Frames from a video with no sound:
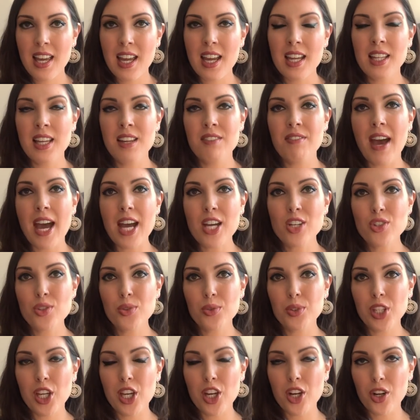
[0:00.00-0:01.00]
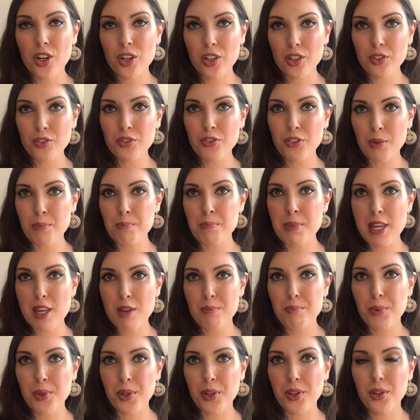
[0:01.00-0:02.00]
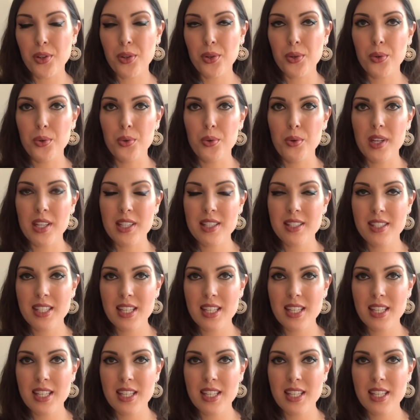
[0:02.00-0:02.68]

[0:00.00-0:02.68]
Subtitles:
And I've actually heard from people who